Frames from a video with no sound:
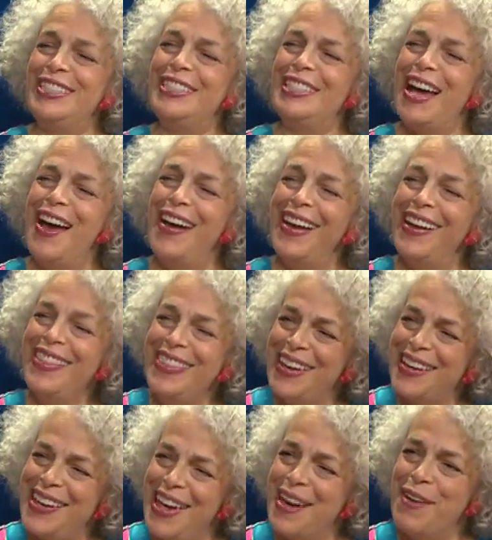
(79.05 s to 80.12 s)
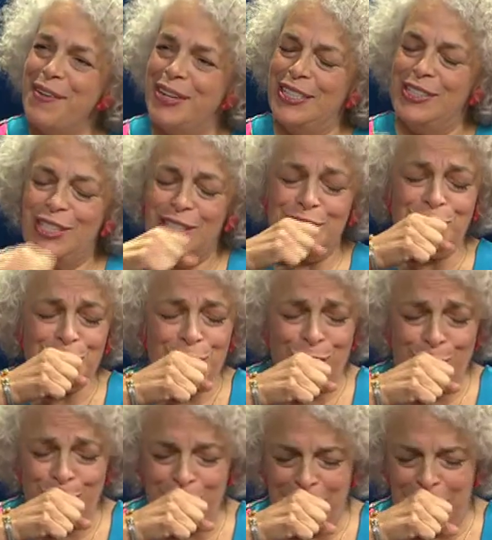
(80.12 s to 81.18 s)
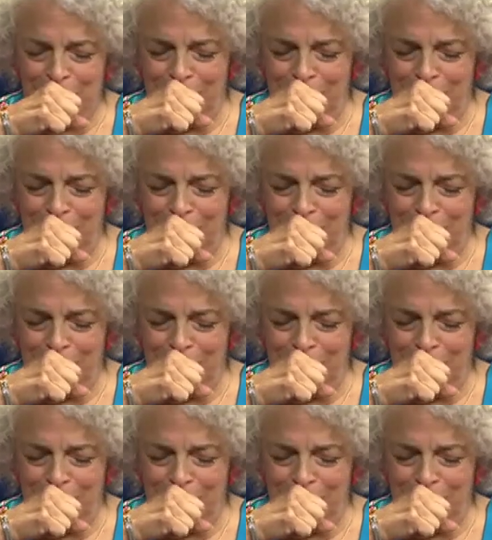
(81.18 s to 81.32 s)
tie the carriage, excuse me,